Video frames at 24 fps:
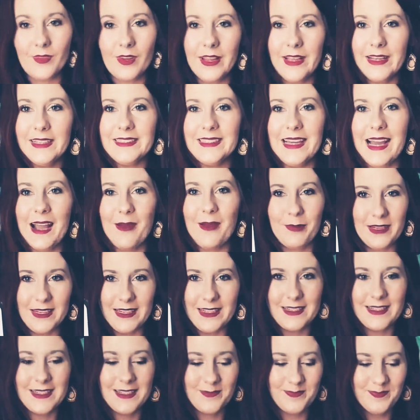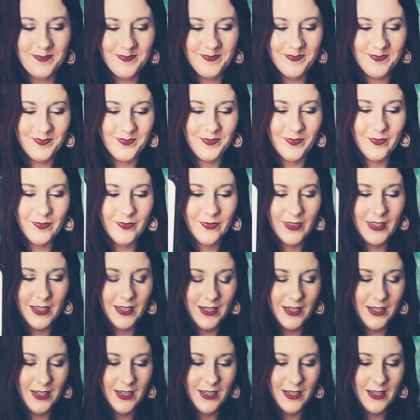into happiness.
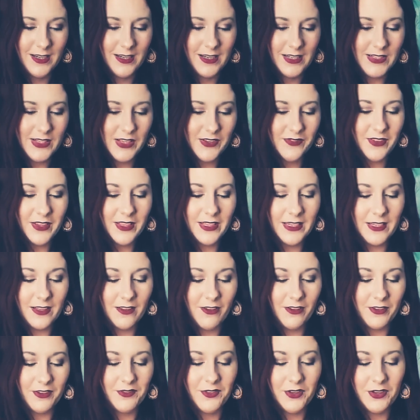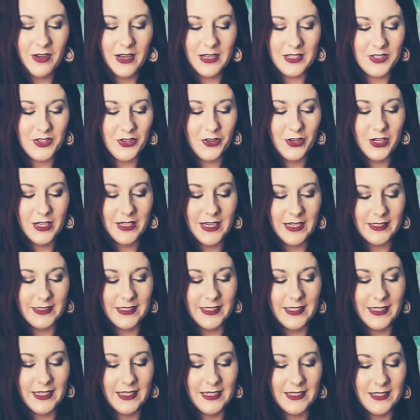So I feel like a lot of you guys are
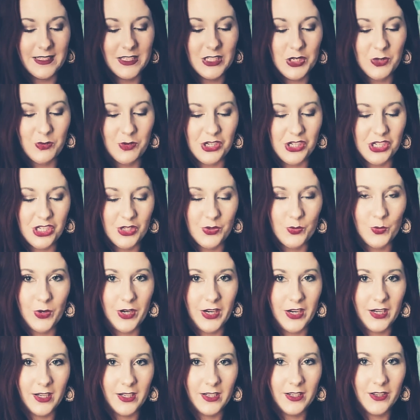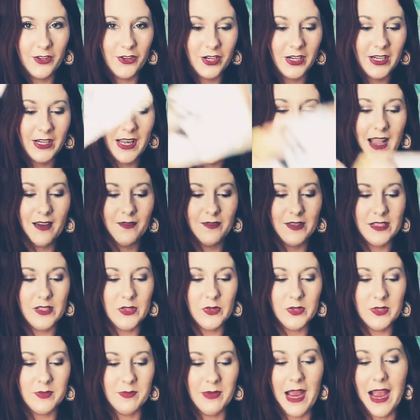connecting in a situation where you're going to have this
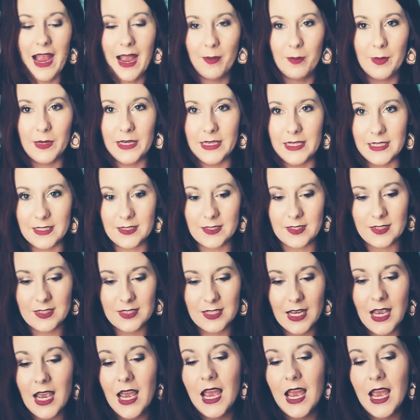ultimate happiness.